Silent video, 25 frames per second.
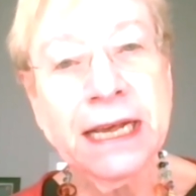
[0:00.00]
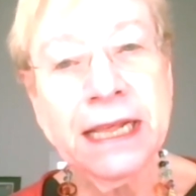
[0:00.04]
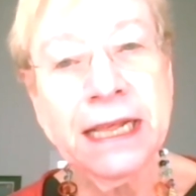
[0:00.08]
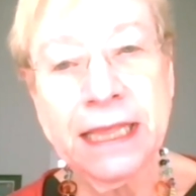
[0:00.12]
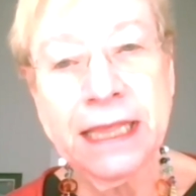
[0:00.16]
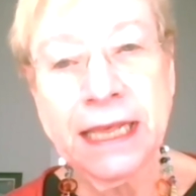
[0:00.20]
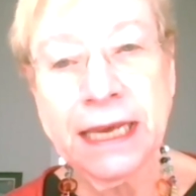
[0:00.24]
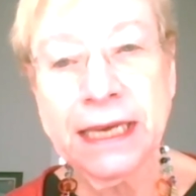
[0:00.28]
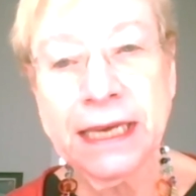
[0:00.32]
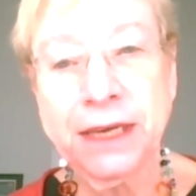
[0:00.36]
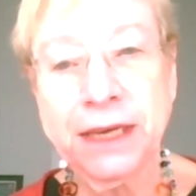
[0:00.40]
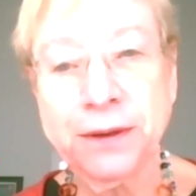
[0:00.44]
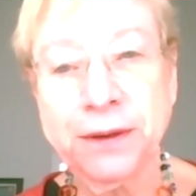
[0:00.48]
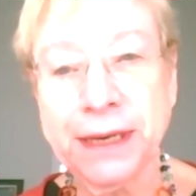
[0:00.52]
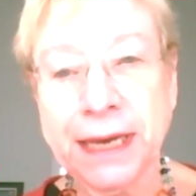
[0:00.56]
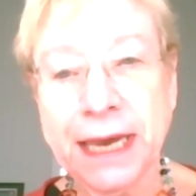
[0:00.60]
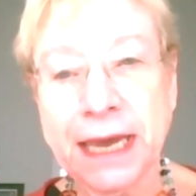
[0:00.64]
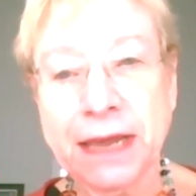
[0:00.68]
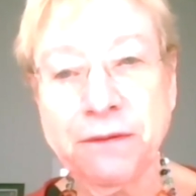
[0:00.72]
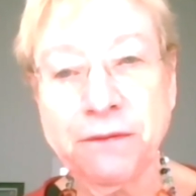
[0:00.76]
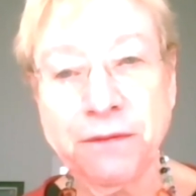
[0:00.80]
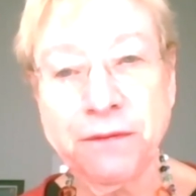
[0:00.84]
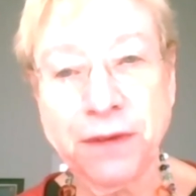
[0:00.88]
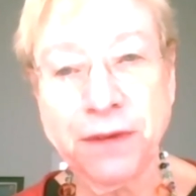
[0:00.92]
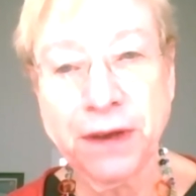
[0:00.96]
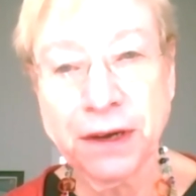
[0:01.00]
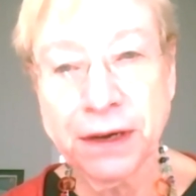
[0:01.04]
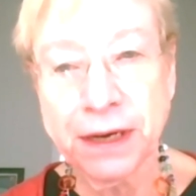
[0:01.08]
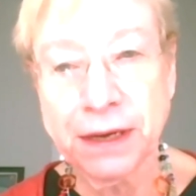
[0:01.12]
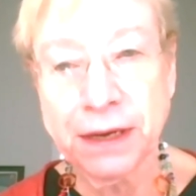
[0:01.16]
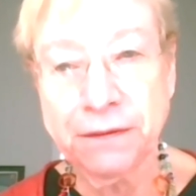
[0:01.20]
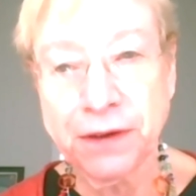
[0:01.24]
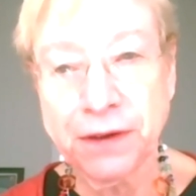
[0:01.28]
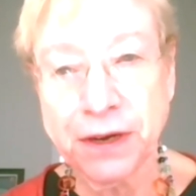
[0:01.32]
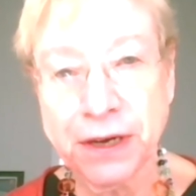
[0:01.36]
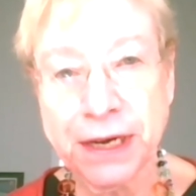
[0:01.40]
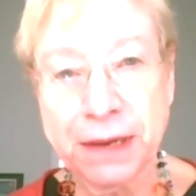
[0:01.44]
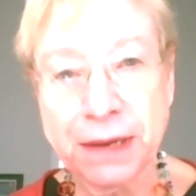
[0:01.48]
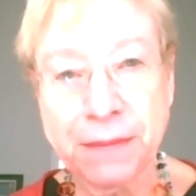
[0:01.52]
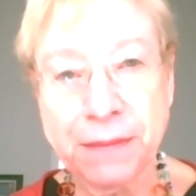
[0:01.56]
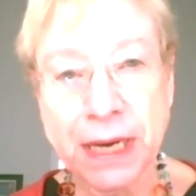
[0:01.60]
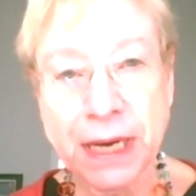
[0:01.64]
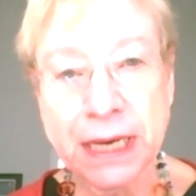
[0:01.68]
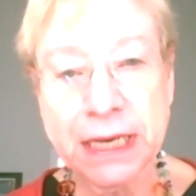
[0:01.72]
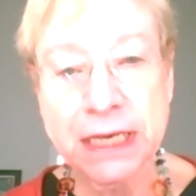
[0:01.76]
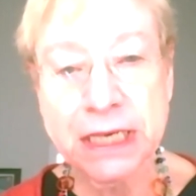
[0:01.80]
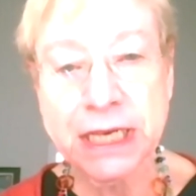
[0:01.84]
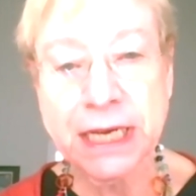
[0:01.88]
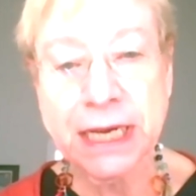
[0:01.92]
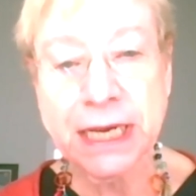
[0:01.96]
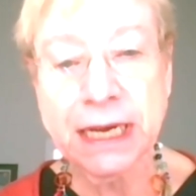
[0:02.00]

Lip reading: Thank you again very, very much.